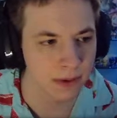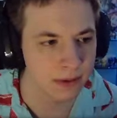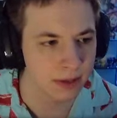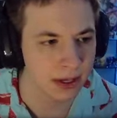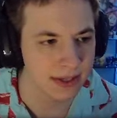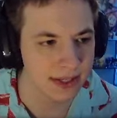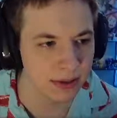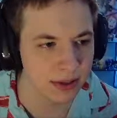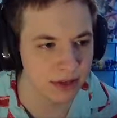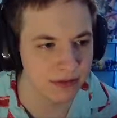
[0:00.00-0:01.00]
Okay,
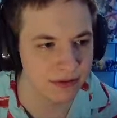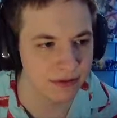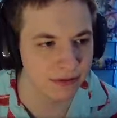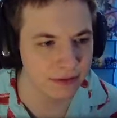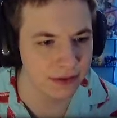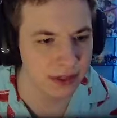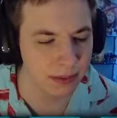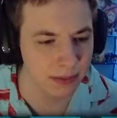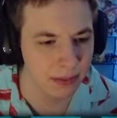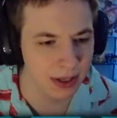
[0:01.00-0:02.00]
sounds good to
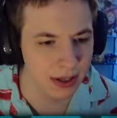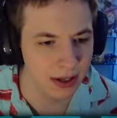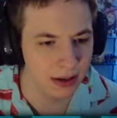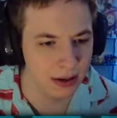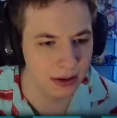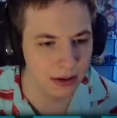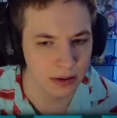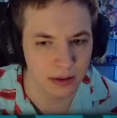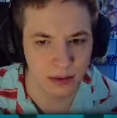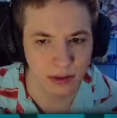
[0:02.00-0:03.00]
me.
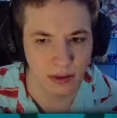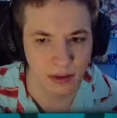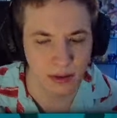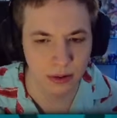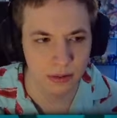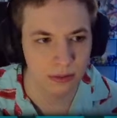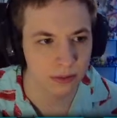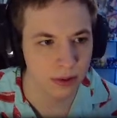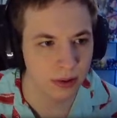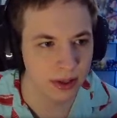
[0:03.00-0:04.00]

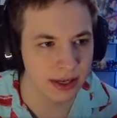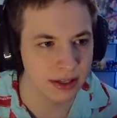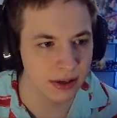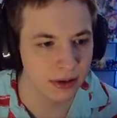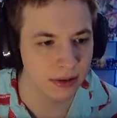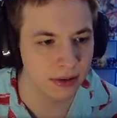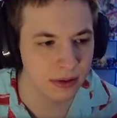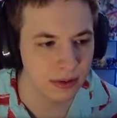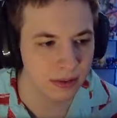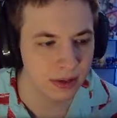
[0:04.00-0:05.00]
Road
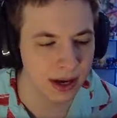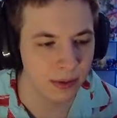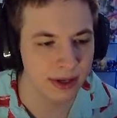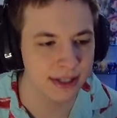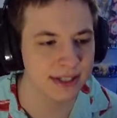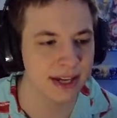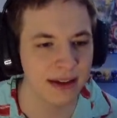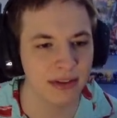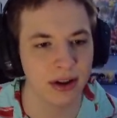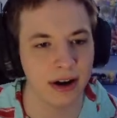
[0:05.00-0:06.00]
lantern kind of want to
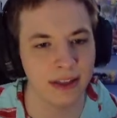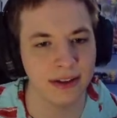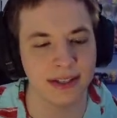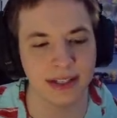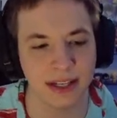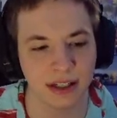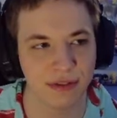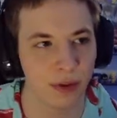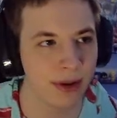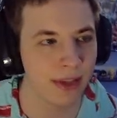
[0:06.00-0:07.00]
save a lot of these things
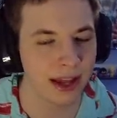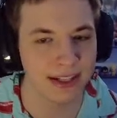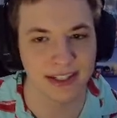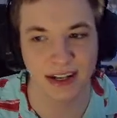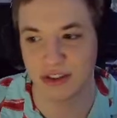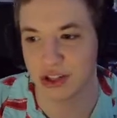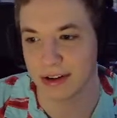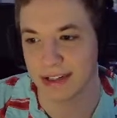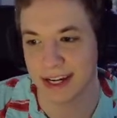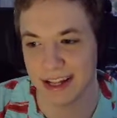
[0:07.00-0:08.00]
for when like stuff
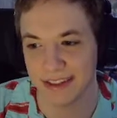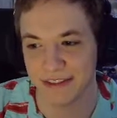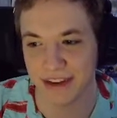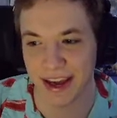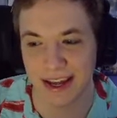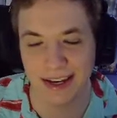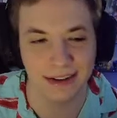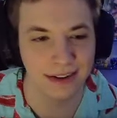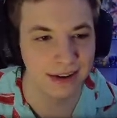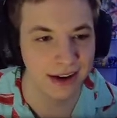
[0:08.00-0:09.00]
starts hitting the
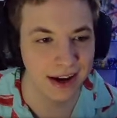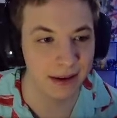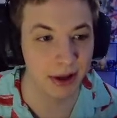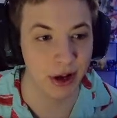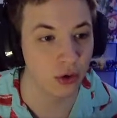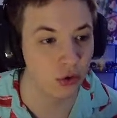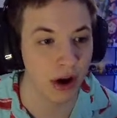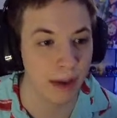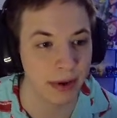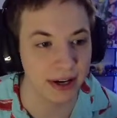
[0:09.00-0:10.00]
fan and I'm like, oh
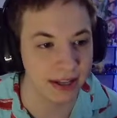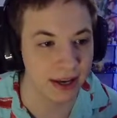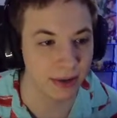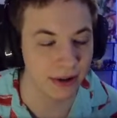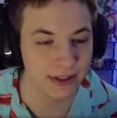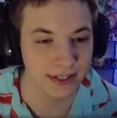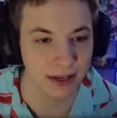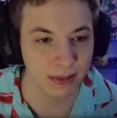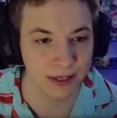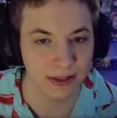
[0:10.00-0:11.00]
crap, I need to get rid of these
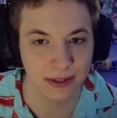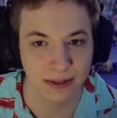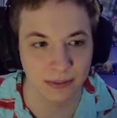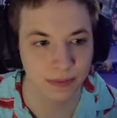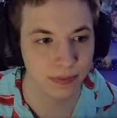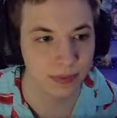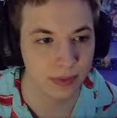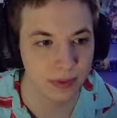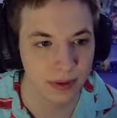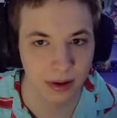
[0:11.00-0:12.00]
enemies.
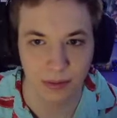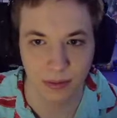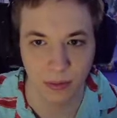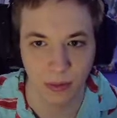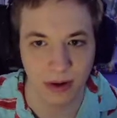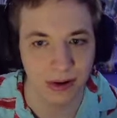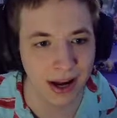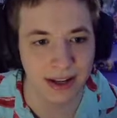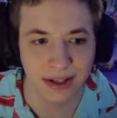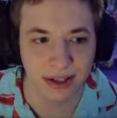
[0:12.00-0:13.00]
We are
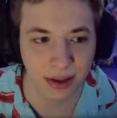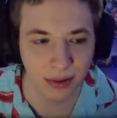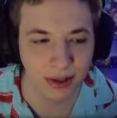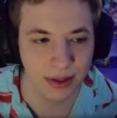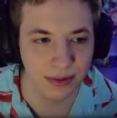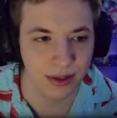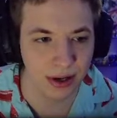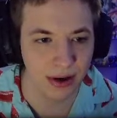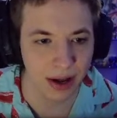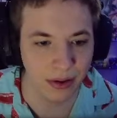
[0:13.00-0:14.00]
kind of slowly losing
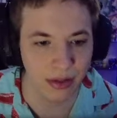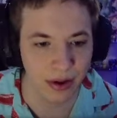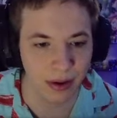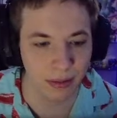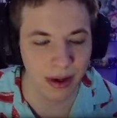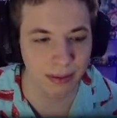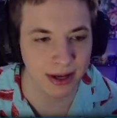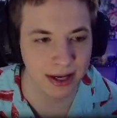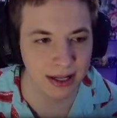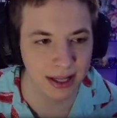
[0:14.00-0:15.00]
our health though. I mean, I'm
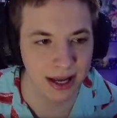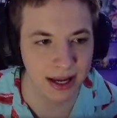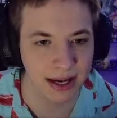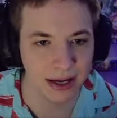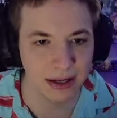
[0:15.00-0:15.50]
not gonna lie.